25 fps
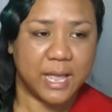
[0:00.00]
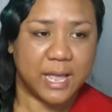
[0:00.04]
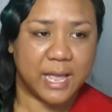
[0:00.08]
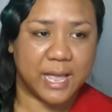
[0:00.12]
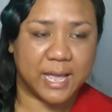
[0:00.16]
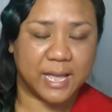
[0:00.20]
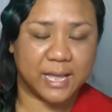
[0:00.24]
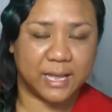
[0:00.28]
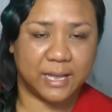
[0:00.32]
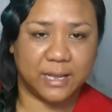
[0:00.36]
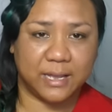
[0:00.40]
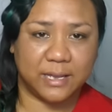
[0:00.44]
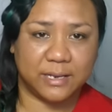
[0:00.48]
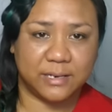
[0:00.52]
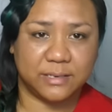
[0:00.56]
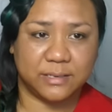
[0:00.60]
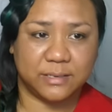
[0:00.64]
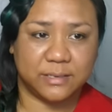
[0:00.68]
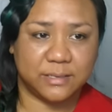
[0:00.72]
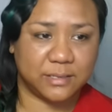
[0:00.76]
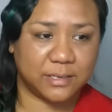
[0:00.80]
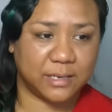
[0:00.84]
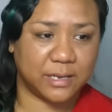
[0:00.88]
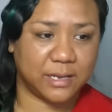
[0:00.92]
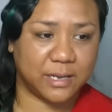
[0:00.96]

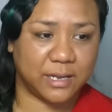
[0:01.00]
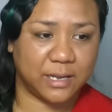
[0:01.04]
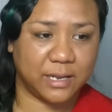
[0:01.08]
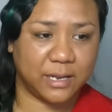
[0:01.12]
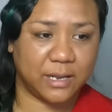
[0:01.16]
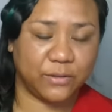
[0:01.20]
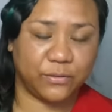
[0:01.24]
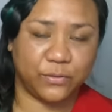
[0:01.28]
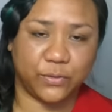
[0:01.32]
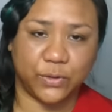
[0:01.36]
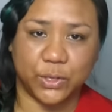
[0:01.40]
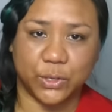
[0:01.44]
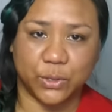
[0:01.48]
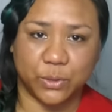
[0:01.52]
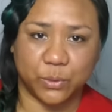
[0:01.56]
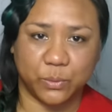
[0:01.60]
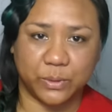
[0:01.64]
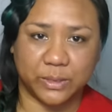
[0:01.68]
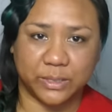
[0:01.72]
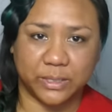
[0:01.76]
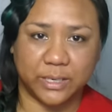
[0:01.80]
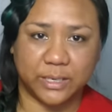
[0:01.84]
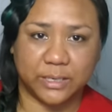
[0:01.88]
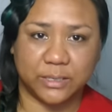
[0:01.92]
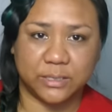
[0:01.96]
And if you're
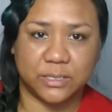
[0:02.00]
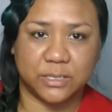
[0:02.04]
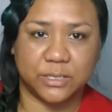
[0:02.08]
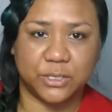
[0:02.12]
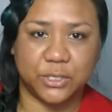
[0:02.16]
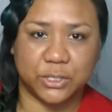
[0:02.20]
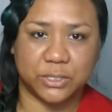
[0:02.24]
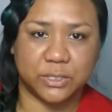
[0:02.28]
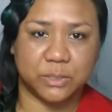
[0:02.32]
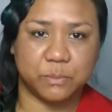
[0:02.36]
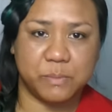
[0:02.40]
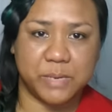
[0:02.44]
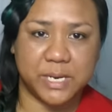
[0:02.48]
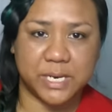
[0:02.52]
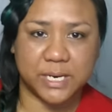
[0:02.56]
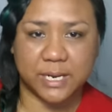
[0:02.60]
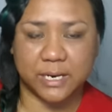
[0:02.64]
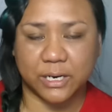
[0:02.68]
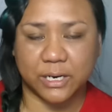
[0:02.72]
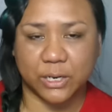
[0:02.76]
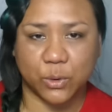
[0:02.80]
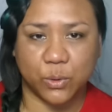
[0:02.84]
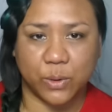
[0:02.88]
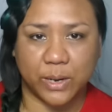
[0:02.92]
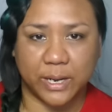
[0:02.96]
willing to just meet
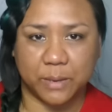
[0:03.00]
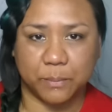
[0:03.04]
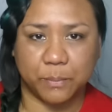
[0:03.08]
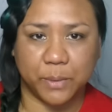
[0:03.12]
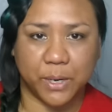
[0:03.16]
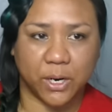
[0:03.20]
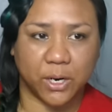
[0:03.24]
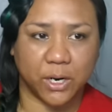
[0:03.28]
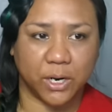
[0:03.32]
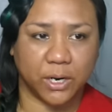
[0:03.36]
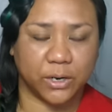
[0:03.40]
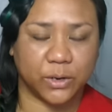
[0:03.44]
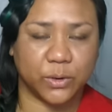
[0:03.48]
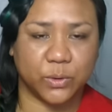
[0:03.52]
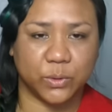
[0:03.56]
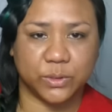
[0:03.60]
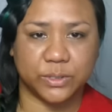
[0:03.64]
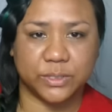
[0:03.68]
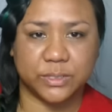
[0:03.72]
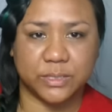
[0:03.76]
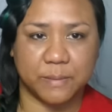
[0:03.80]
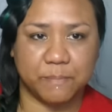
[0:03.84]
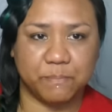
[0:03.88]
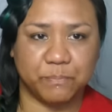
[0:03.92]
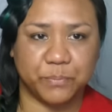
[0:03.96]
quiet park or
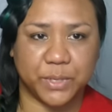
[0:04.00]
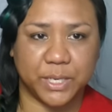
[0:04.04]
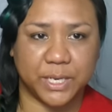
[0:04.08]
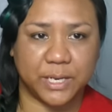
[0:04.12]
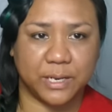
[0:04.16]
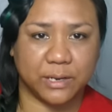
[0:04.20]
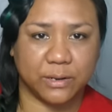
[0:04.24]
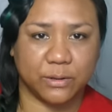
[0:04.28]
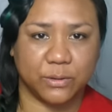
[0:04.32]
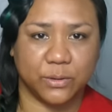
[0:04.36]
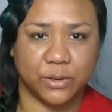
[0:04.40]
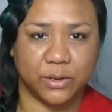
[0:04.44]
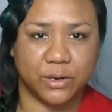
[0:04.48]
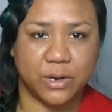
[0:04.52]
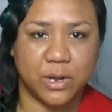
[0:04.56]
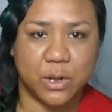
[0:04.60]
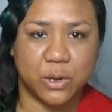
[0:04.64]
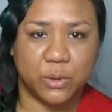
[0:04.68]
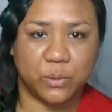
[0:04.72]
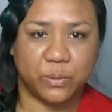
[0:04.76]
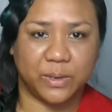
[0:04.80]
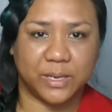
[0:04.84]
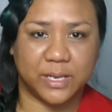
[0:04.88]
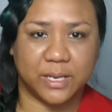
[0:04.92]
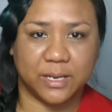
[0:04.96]
something, or
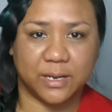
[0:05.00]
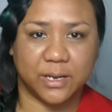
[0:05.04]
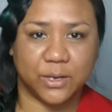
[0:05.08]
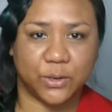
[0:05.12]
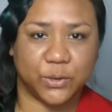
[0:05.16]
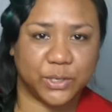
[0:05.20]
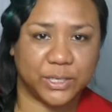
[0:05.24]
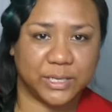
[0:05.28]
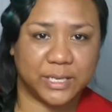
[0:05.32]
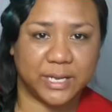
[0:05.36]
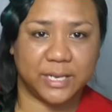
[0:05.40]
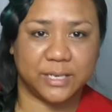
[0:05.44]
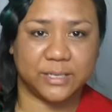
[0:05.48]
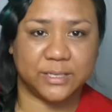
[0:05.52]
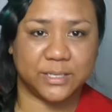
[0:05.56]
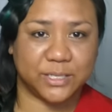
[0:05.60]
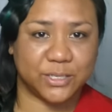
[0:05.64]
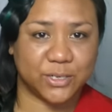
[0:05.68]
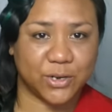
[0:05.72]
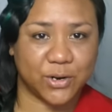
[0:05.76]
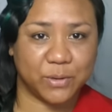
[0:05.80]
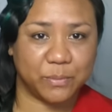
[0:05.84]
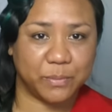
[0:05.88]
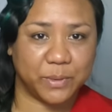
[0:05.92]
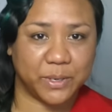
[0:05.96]
we can go to like
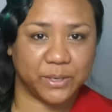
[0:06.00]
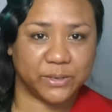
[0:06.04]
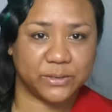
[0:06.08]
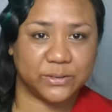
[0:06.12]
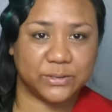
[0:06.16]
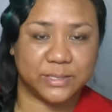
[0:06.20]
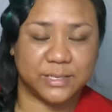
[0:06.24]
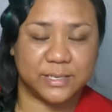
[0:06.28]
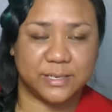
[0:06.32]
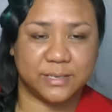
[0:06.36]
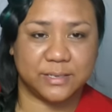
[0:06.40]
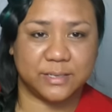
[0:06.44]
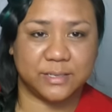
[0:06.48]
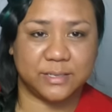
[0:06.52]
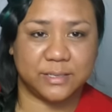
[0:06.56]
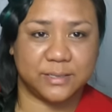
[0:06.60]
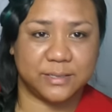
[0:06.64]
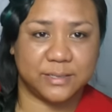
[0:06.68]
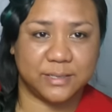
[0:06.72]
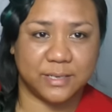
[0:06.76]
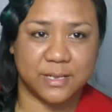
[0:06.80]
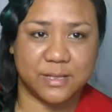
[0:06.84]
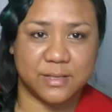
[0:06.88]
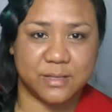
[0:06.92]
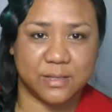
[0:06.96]
Starbucks and
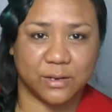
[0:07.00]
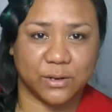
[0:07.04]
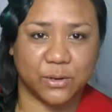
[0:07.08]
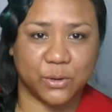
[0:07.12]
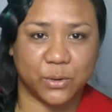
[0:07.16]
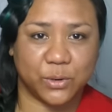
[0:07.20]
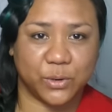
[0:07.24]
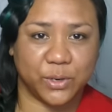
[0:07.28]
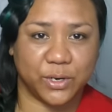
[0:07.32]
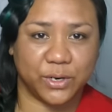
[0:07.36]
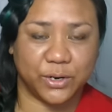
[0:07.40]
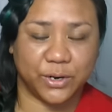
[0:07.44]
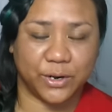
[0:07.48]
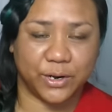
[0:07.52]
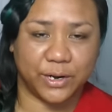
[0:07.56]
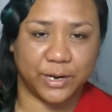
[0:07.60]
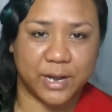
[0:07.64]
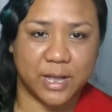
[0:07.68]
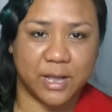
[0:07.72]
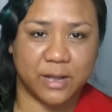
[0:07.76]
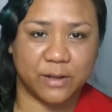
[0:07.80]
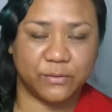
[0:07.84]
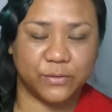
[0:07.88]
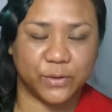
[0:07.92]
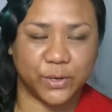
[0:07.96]
sit in the corner and
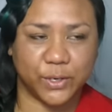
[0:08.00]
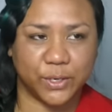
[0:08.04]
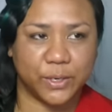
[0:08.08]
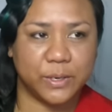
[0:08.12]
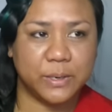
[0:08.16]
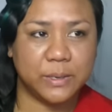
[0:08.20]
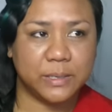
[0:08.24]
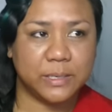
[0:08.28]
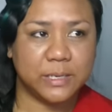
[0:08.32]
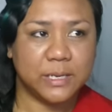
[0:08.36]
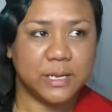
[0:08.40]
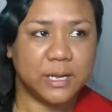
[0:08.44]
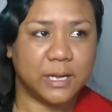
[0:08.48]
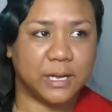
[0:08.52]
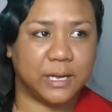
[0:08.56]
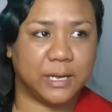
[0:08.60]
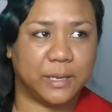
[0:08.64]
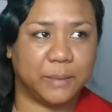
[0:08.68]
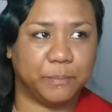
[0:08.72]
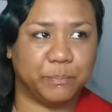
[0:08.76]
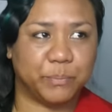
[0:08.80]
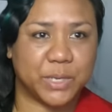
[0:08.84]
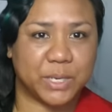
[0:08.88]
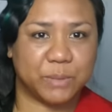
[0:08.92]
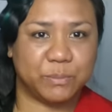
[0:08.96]
hover.
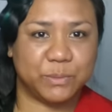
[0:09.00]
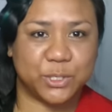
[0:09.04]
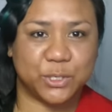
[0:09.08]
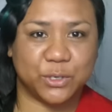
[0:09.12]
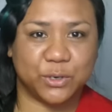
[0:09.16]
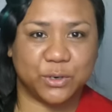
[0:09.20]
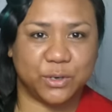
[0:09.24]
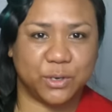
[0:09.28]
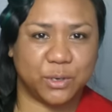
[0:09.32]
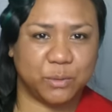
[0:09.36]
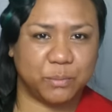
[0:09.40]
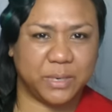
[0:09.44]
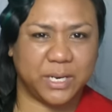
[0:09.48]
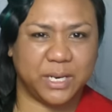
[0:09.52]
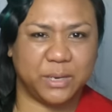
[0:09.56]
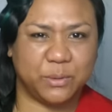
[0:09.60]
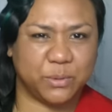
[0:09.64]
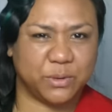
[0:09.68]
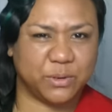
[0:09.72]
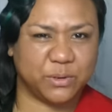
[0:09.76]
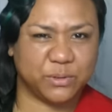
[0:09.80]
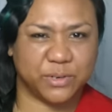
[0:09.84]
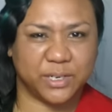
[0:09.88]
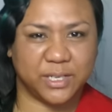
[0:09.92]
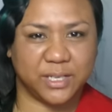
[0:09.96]
I'm sure nobody
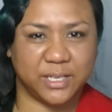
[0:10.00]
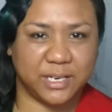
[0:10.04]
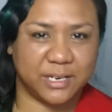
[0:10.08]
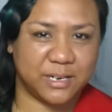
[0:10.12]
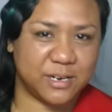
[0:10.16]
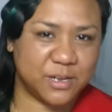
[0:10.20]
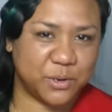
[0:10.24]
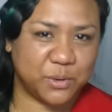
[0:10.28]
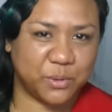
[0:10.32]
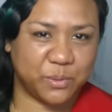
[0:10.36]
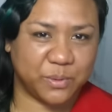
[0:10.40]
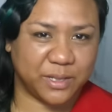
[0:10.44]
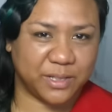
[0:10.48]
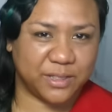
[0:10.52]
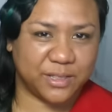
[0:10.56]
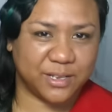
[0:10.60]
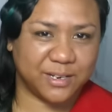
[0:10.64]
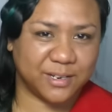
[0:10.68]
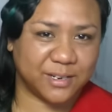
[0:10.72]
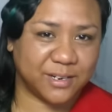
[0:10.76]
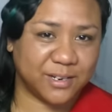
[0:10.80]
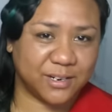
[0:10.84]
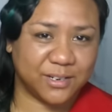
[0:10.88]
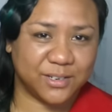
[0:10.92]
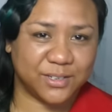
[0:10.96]
will really know what they
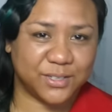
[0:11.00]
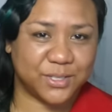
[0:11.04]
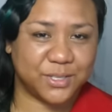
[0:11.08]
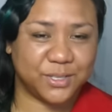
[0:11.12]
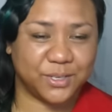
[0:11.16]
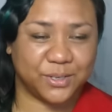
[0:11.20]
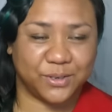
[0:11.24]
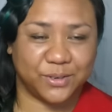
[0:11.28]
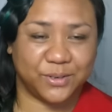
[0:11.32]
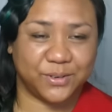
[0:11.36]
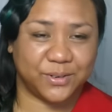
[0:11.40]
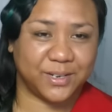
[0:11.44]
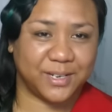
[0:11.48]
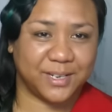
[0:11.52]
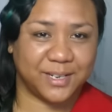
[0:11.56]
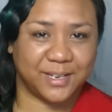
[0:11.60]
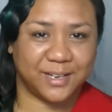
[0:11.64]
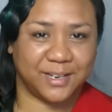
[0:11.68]
are, so